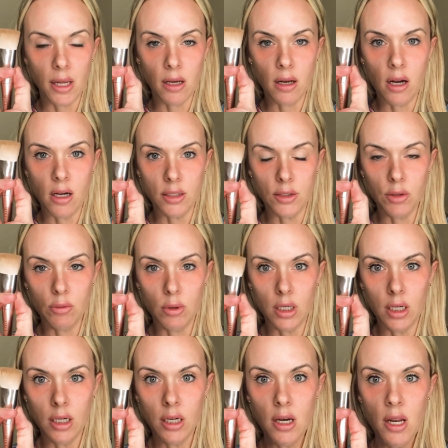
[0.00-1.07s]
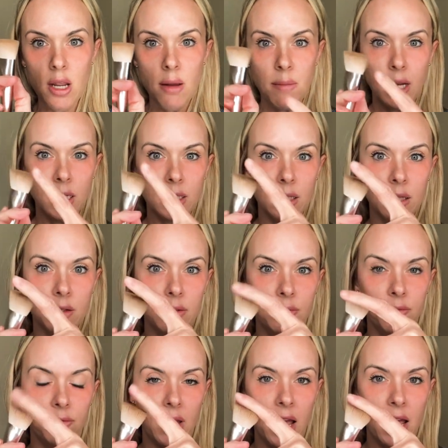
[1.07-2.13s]
contour because of the
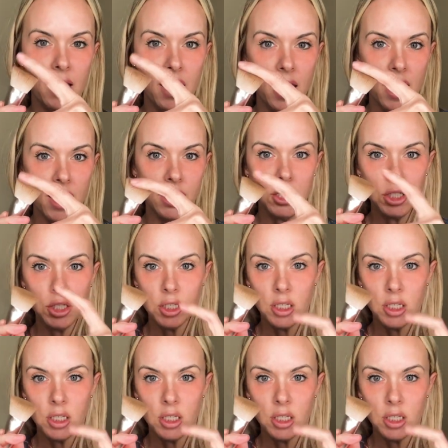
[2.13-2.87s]
flat edge.